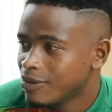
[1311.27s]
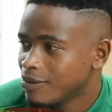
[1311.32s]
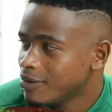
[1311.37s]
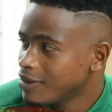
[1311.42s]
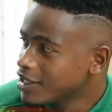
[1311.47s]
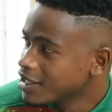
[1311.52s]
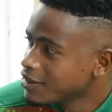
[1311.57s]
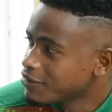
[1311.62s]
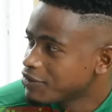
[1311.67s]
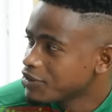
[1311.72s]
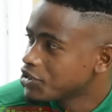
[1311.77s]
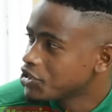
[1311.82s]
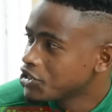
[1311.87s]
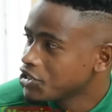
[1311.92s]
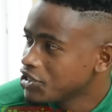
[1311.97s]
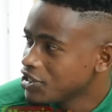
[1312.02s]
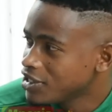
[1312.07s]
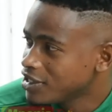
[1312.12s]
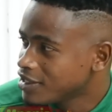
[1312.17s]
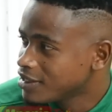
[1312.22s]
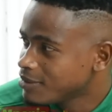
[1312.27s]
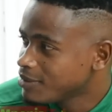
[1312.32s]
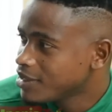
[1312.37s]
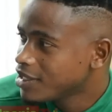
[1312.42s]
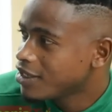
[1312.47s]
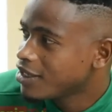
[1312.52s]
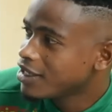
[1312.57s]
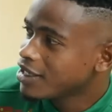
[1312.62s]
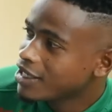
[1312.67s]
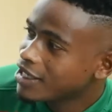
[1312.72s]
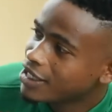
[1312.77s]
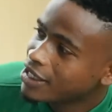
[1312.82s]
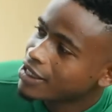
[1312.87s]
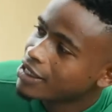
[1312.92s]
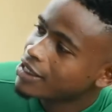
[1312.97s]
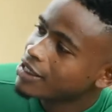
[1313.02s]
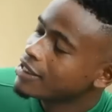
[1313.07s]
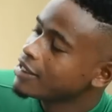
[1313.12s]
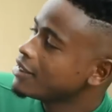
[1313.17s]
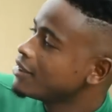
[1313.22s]
Weka 20,000, mimi
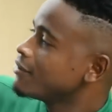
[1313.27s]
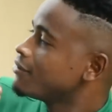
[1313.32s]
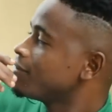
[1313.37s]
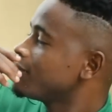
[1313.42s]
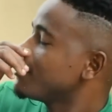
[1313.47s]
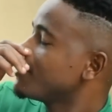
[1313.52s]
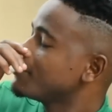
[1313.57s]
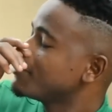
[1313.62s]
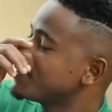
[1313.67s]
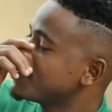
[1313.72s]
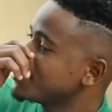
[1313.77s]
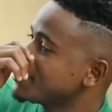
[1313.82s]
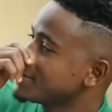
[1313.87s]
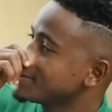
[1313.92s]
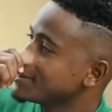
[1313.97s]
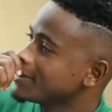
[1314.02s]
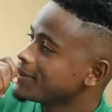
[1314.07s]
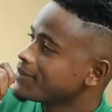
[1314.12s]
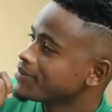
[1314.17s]
naweka 50,000.